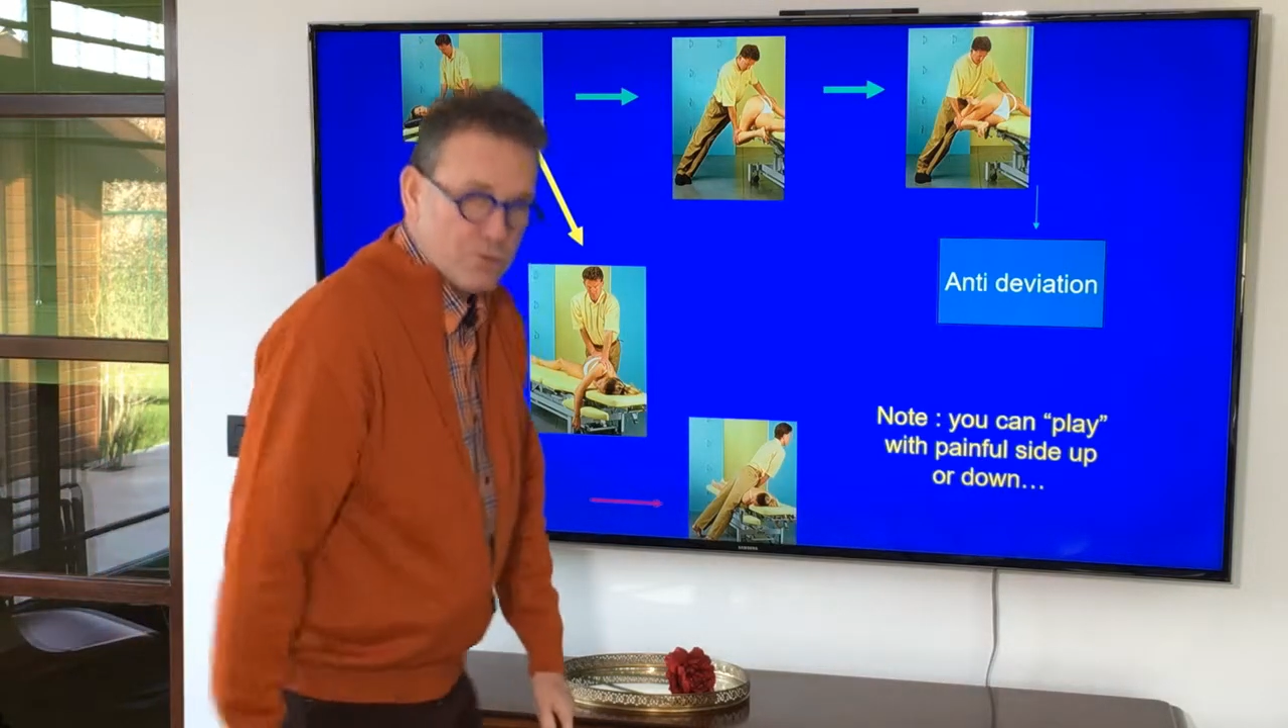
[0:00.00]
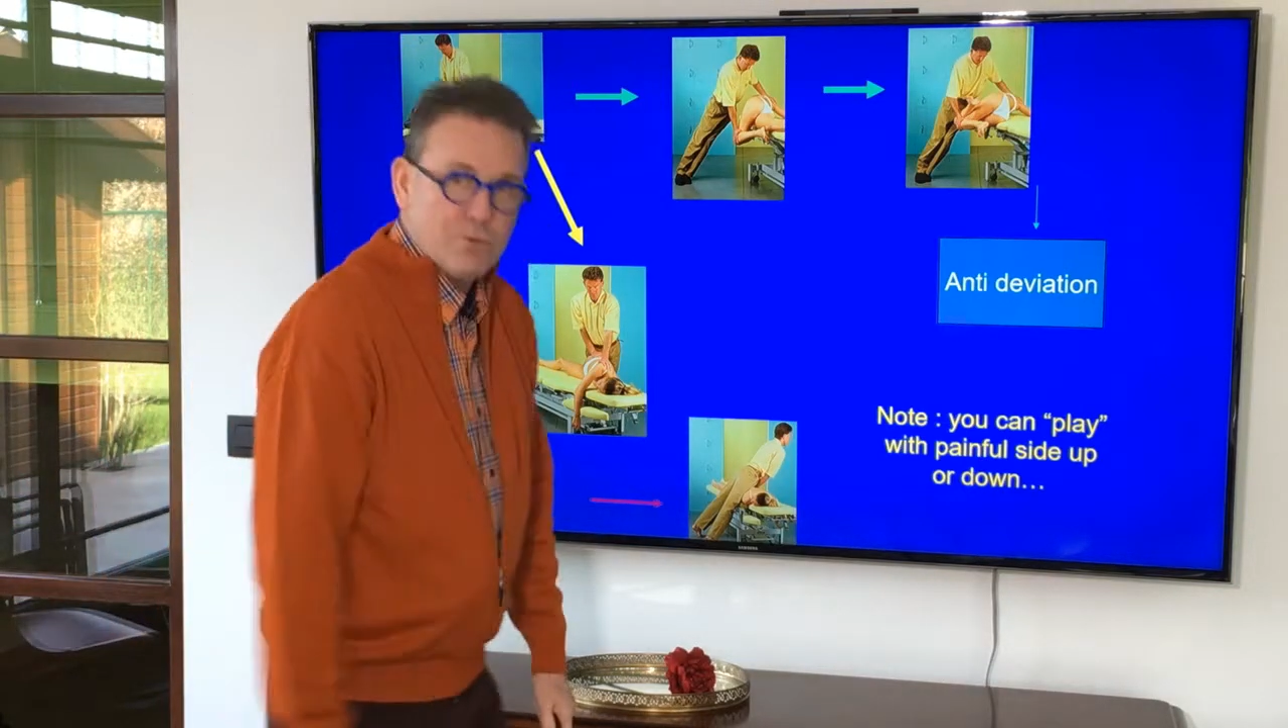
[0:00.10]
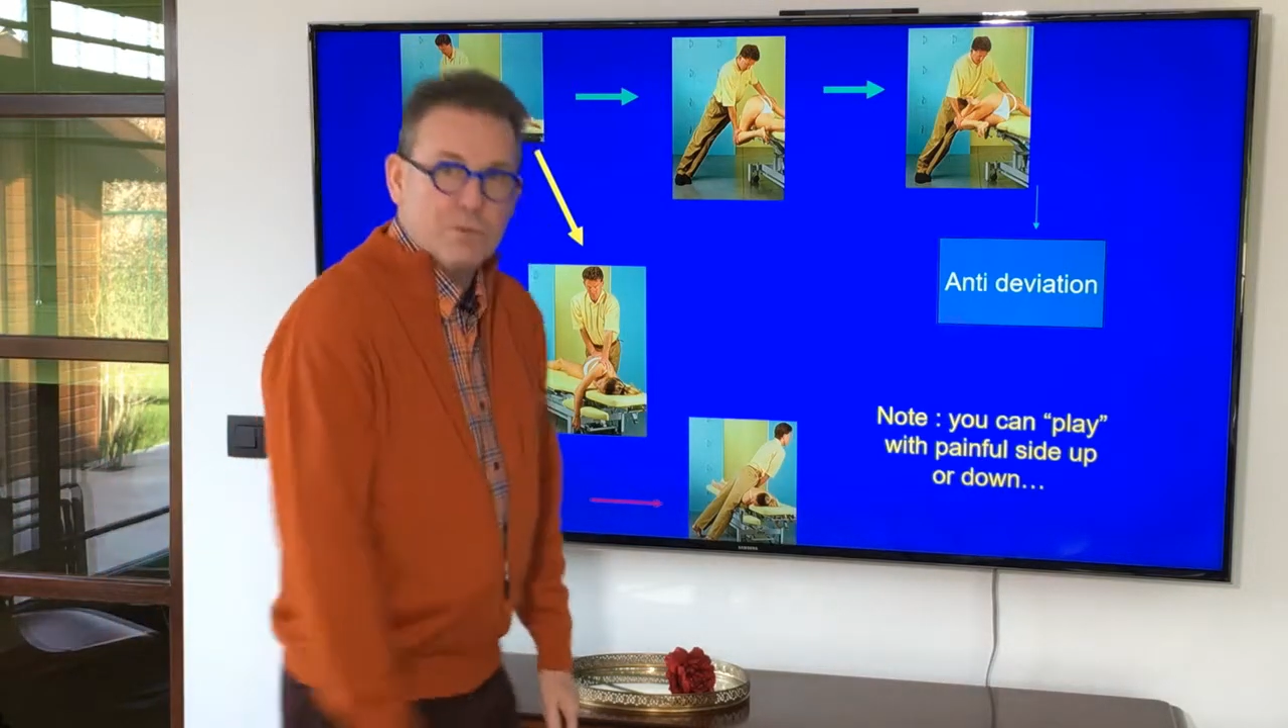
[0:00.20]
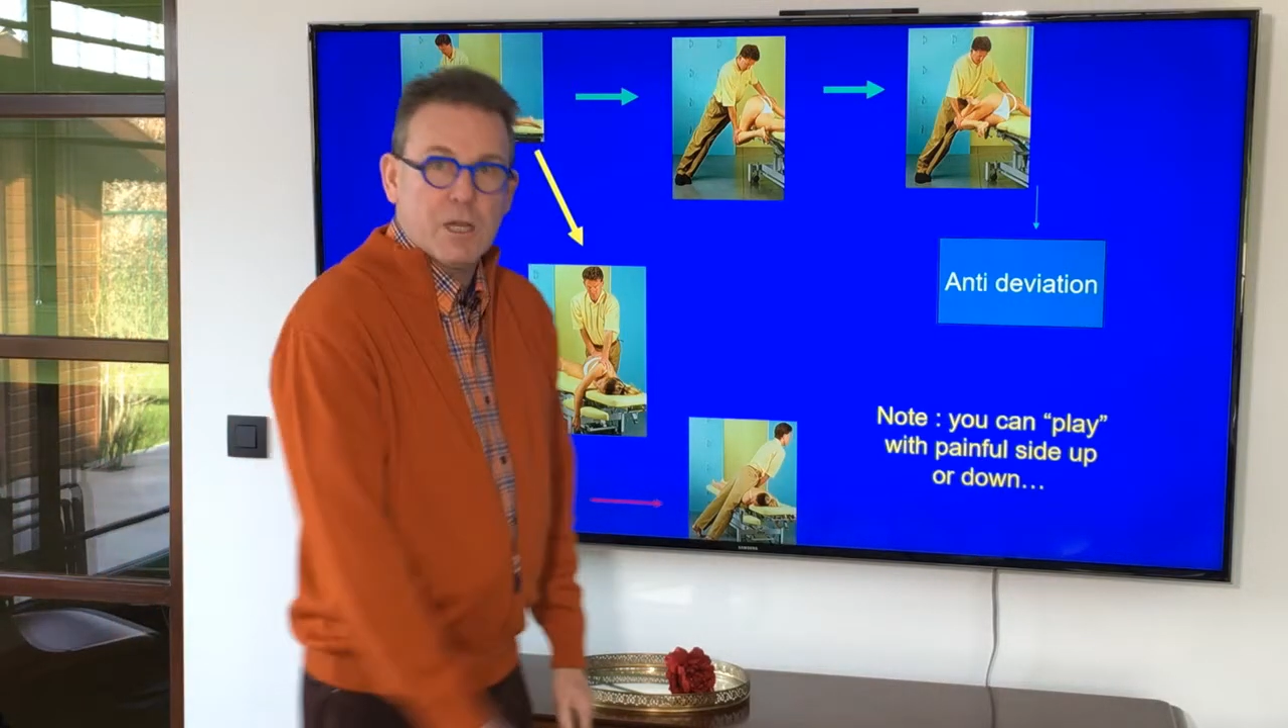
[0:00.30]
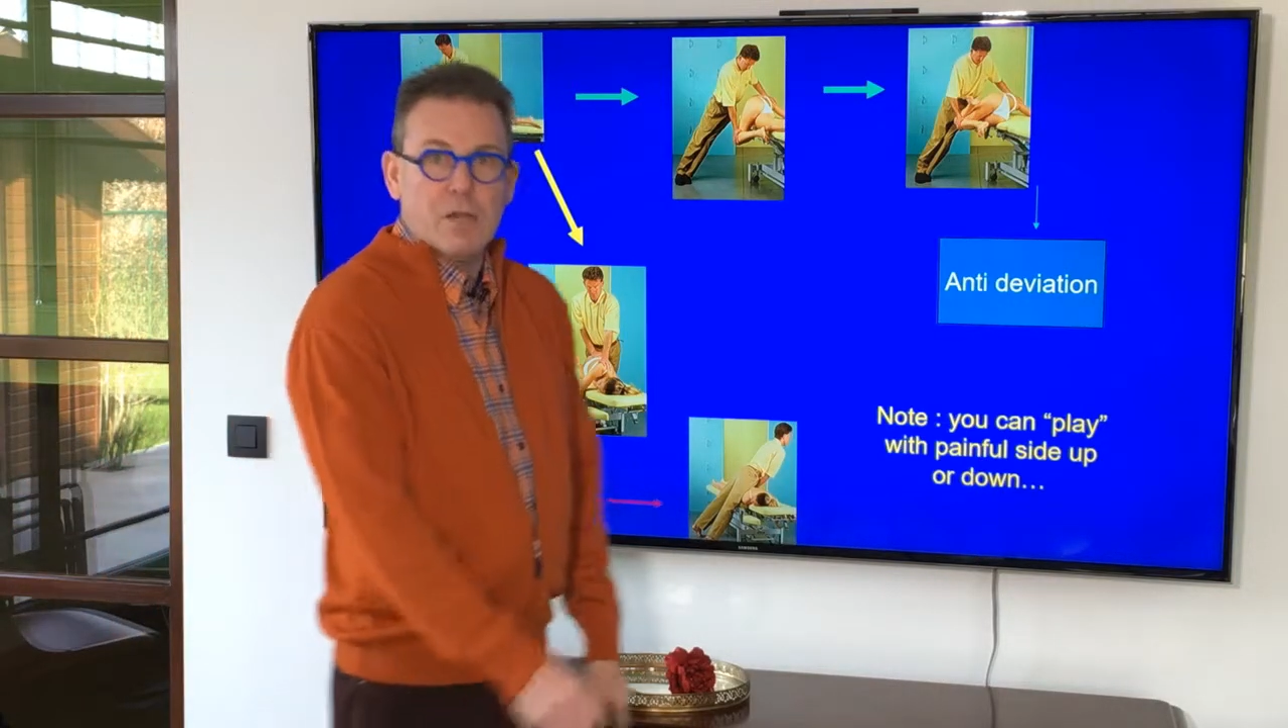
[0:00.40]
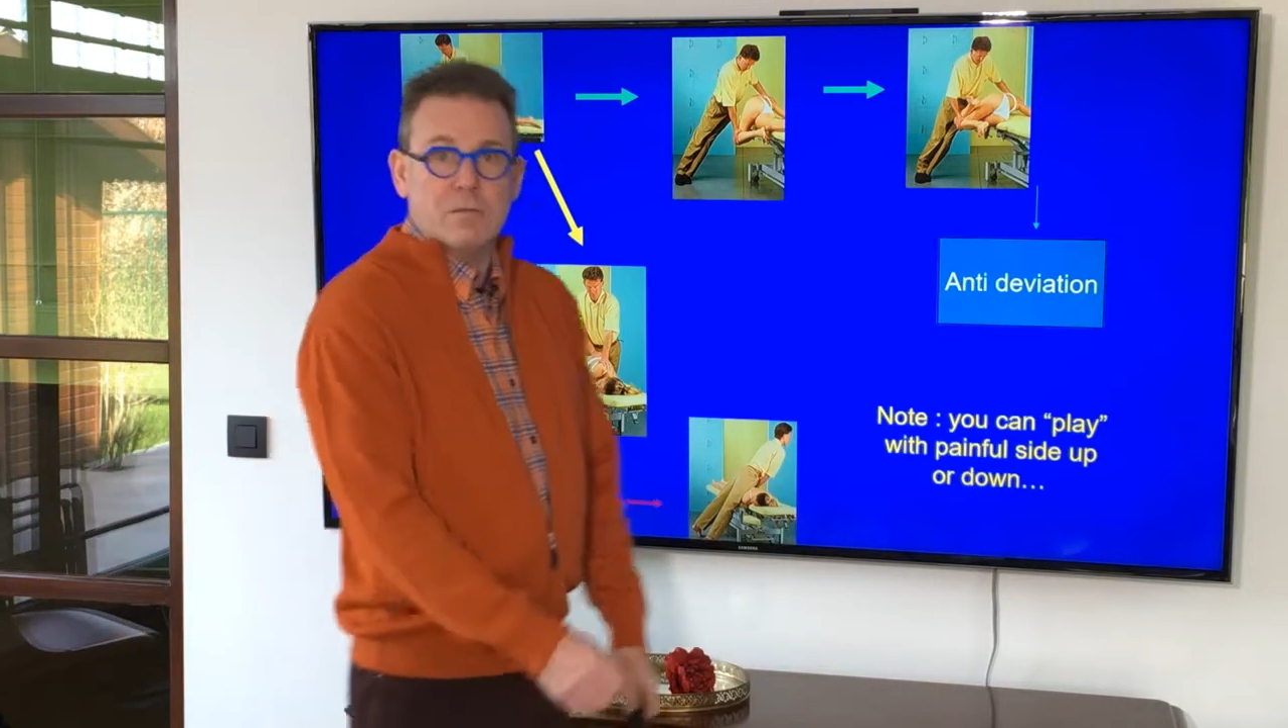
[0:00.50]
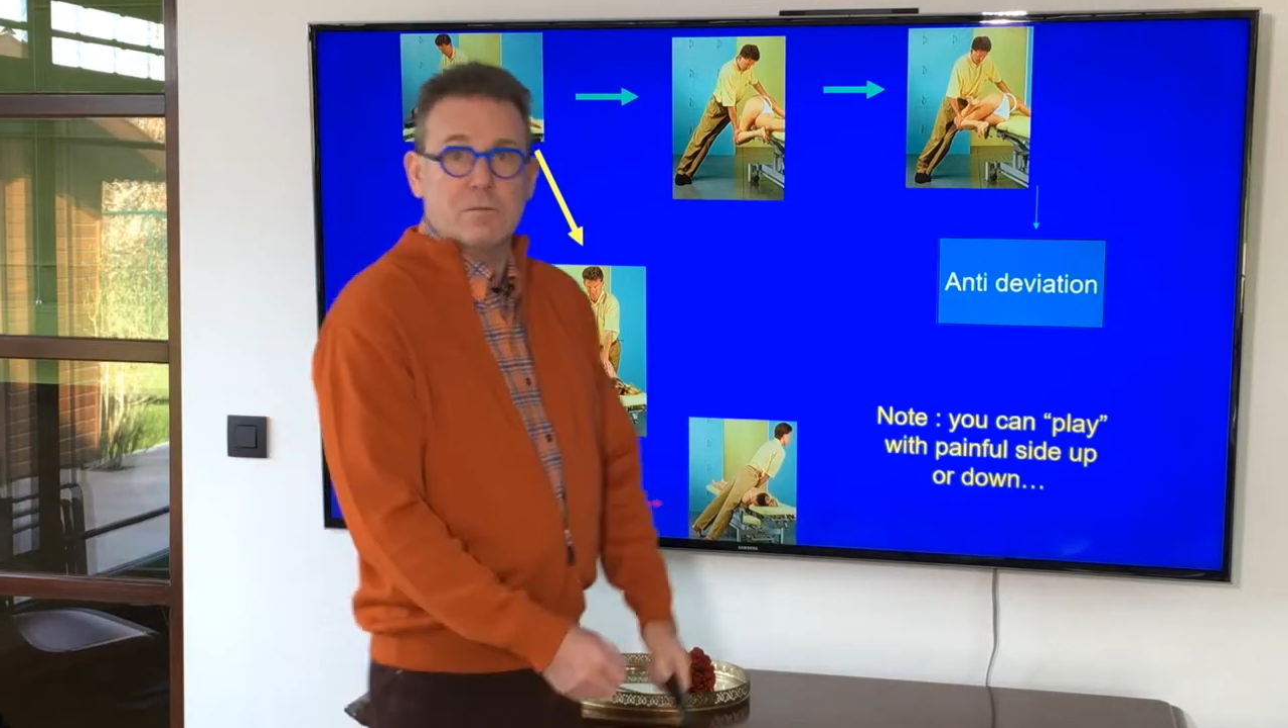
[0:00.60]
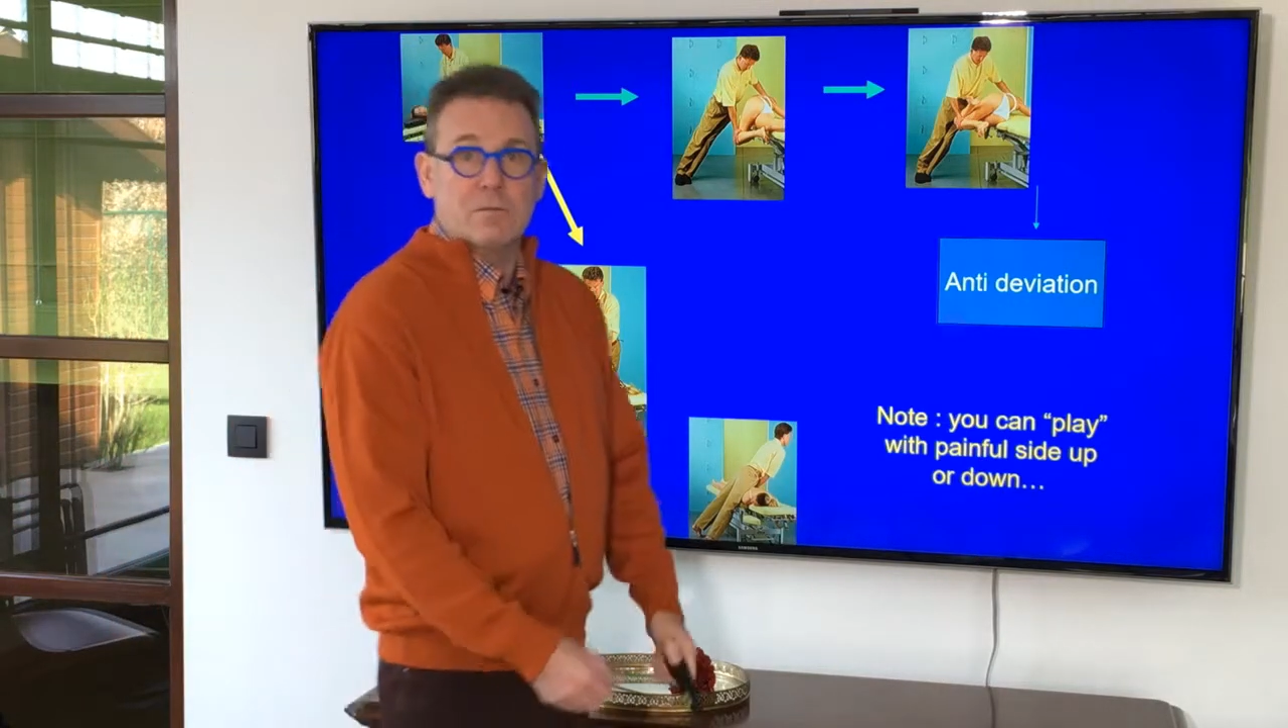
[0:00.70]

do that?